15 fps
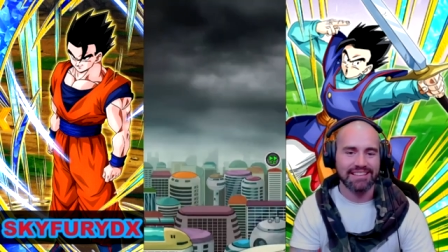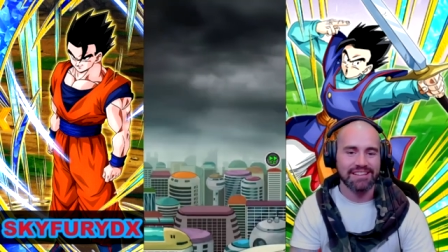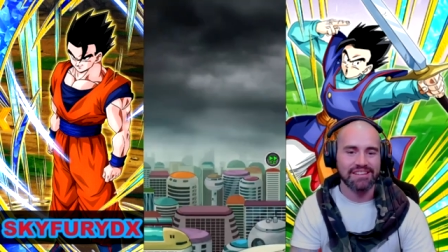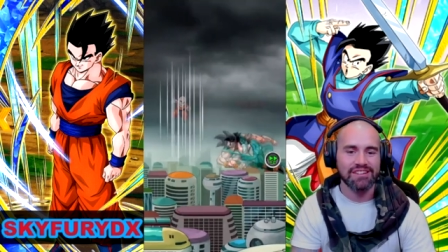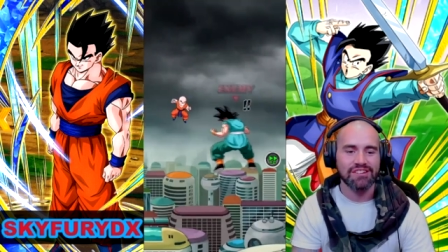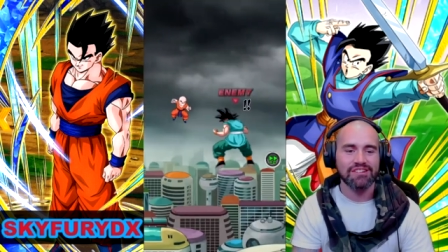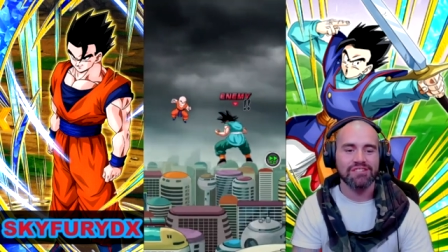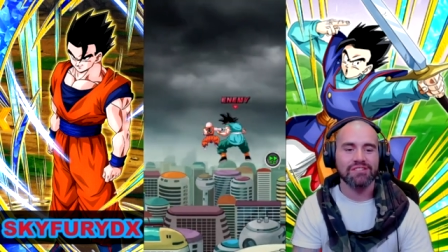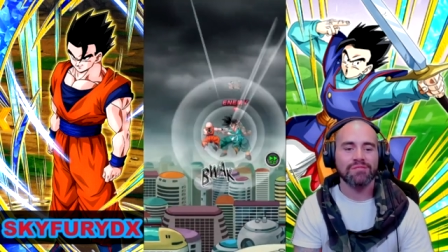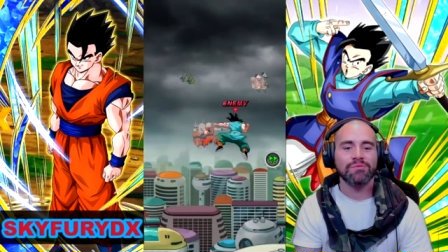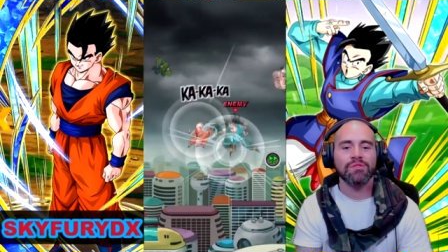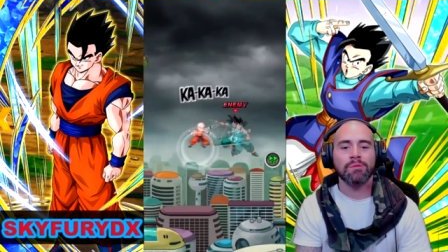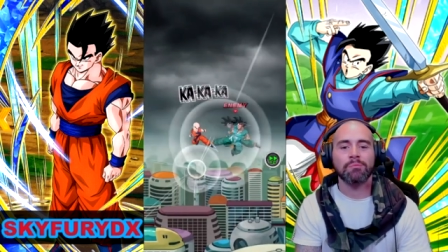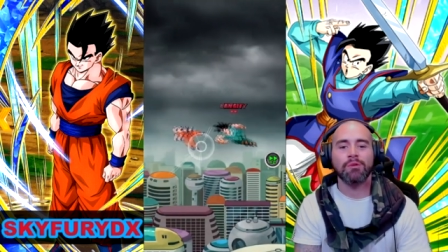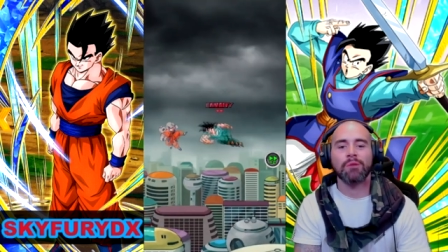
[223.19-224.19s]
you,
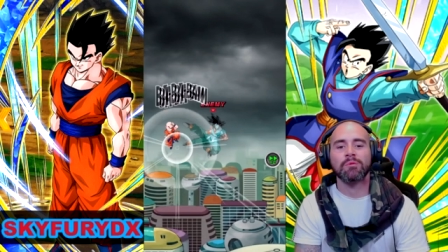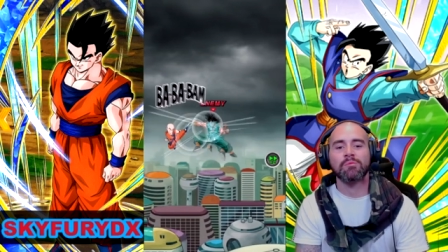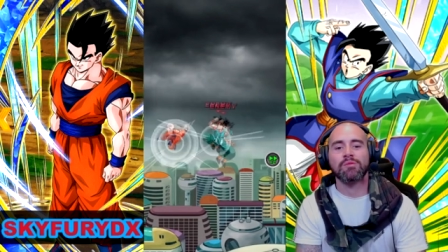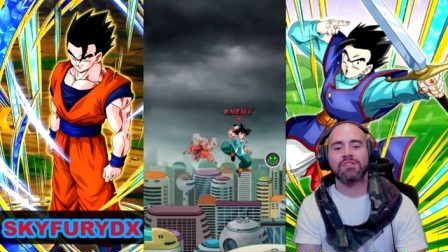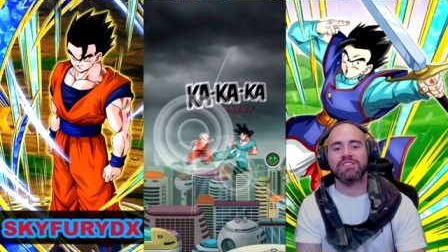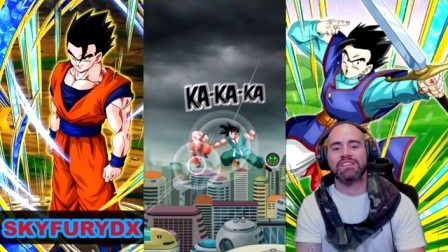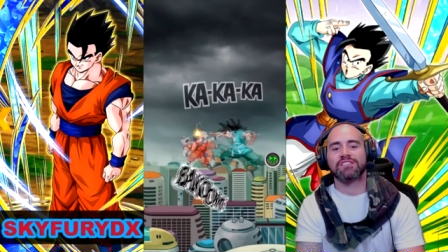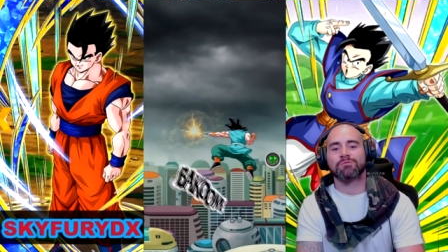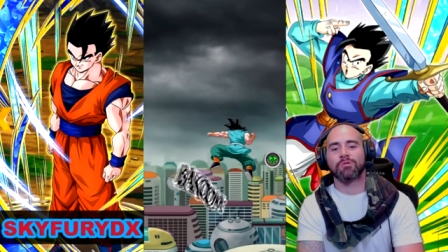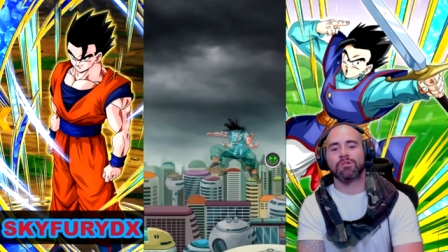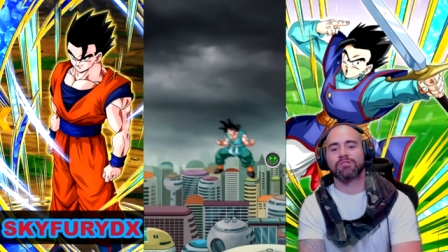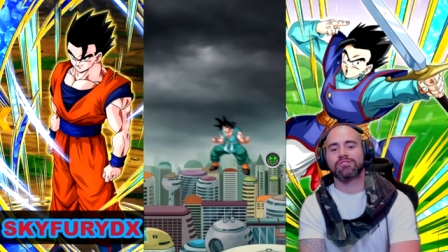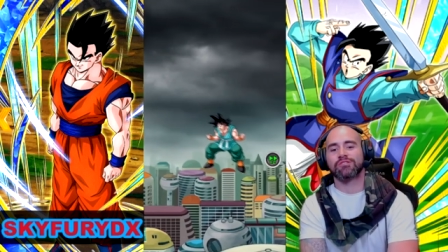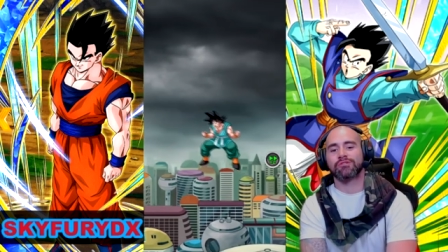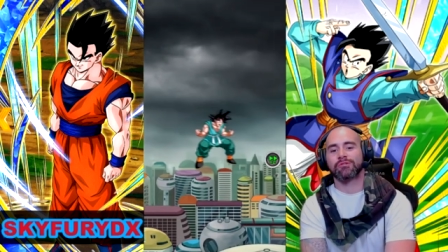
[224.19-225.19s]
the problem with this
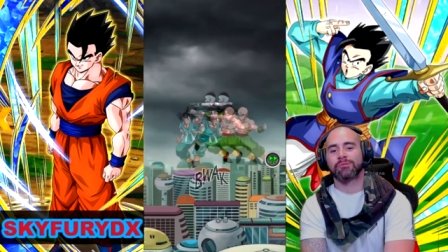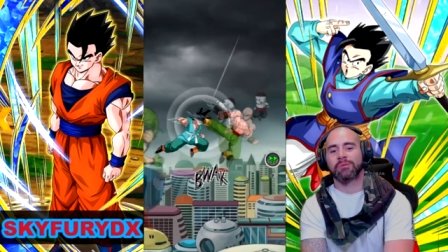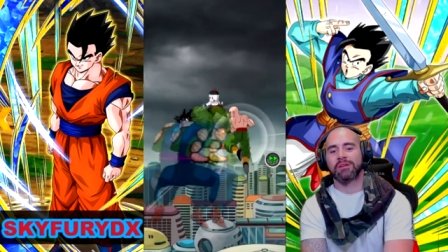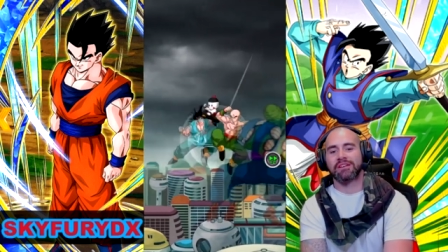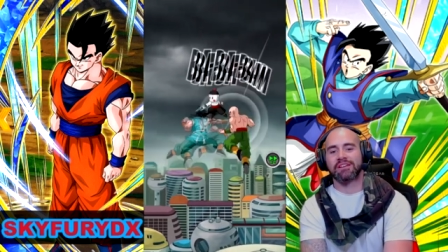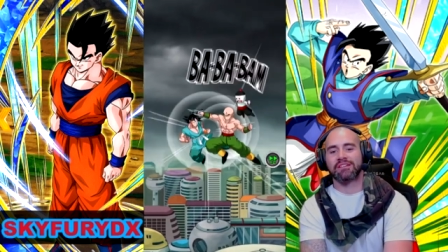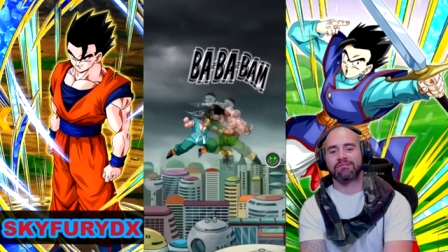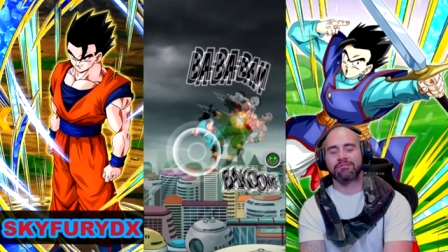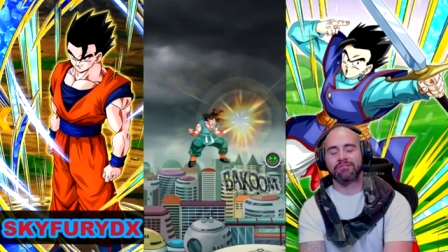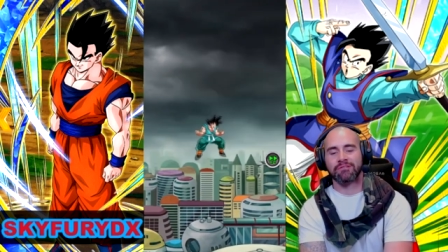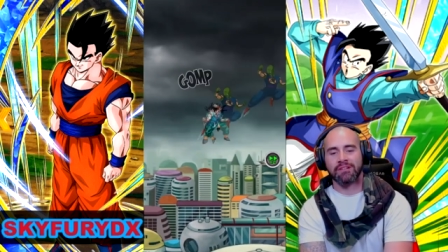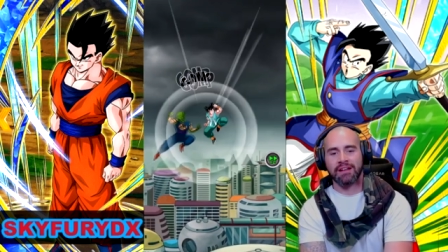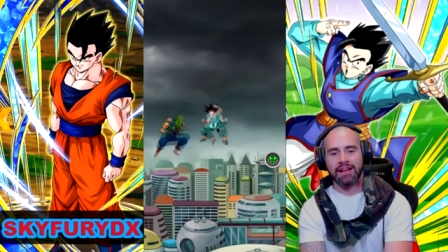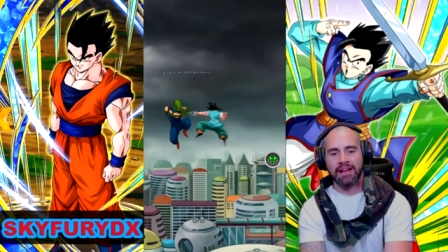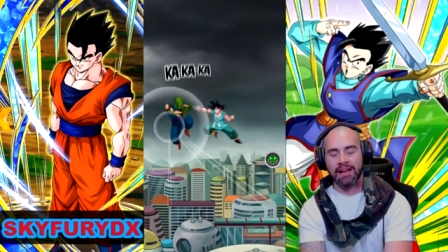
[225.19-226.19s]
world tournament,
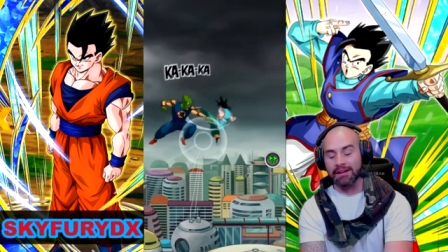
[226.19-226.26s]
uh,